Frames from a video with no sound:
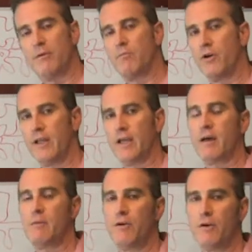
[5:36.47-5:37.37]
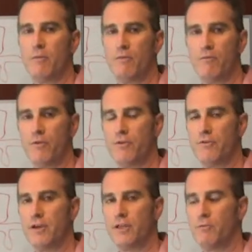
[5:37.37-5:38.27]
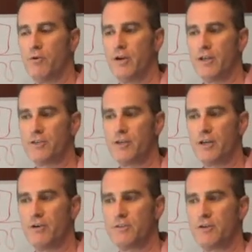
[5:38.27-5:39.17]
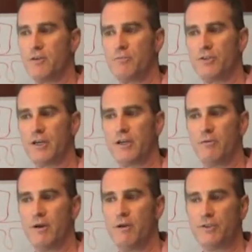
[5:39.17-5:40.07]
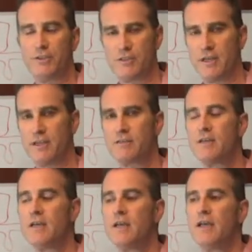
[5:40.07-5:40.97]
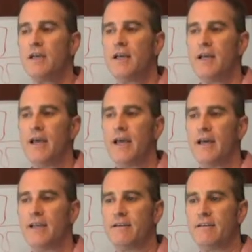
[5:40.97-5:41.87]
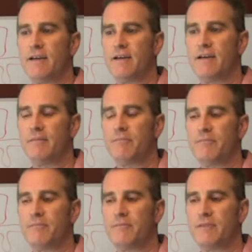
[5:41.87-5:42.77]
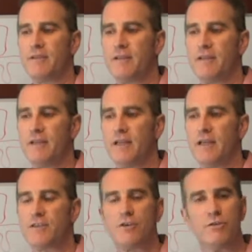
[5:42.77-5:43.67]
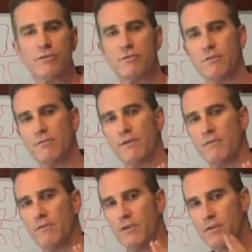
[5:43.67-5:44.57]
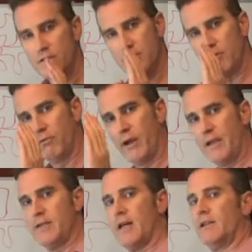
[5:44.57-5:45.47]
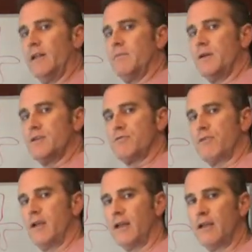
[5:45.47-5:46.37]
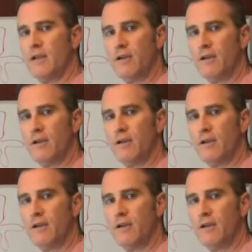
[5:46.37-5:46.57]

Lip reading: every morning and come out at about 4:30 in the morning, so you can always hear them chugging away, which is nice. And it's also, you can see right down Lembeh Strait